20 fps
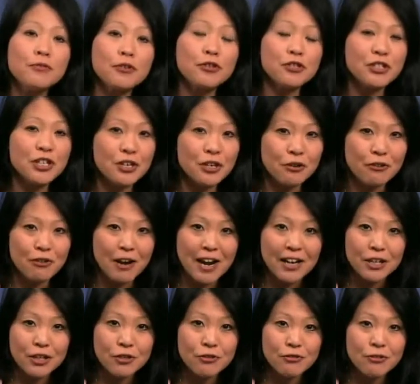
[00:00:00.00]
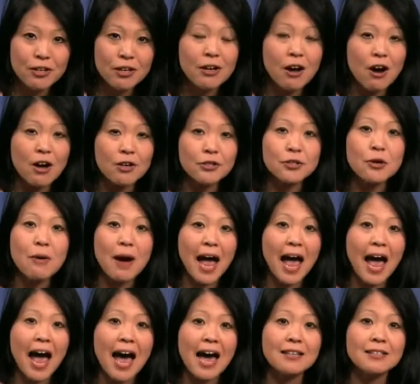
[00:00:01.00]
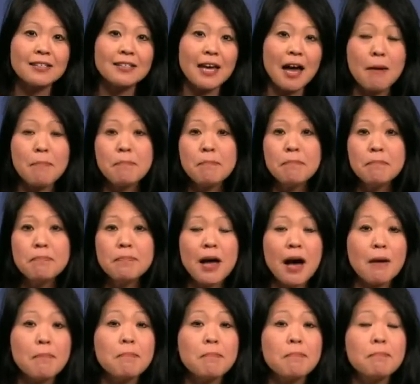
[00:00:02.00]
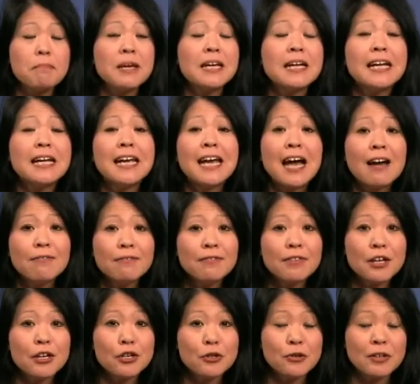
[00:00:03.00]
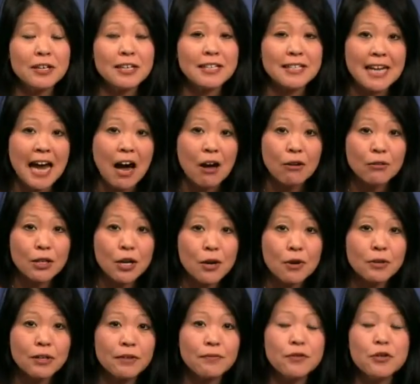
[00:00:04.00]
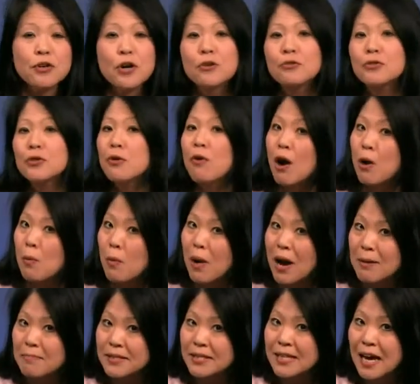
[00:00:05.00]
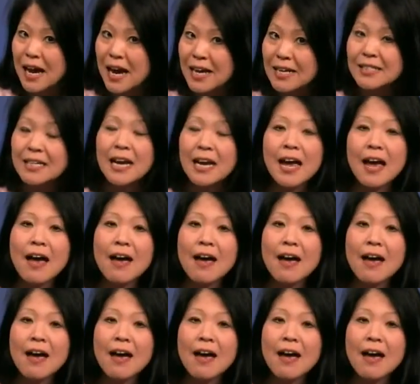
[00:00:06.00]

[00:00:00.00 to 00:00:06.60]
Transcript: Virginia Credit Union also has a PDF that you can download if you go to our website,